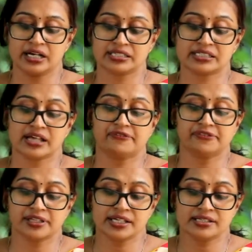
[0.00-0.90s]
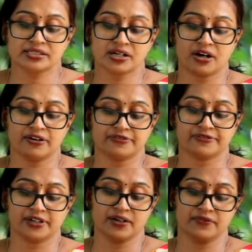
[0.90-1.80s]
sufferings
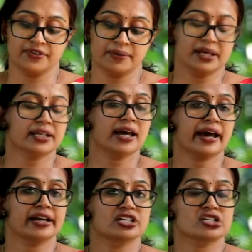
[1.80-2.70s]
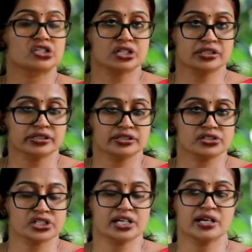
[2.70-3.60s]
of women and children.
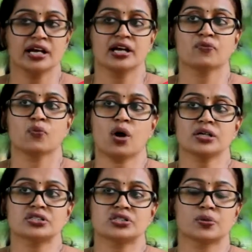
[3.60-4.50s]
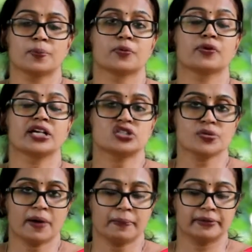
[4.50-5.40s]
She wants to bring
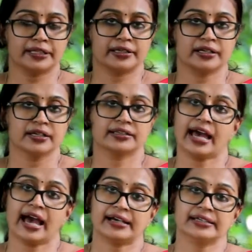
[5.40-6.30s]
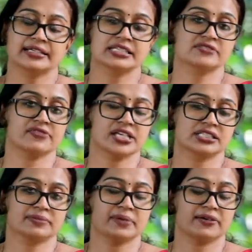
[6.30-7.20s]
to public the agonies
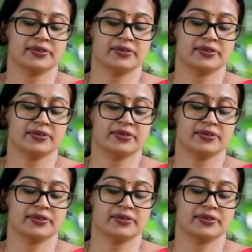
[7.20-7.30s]
faced by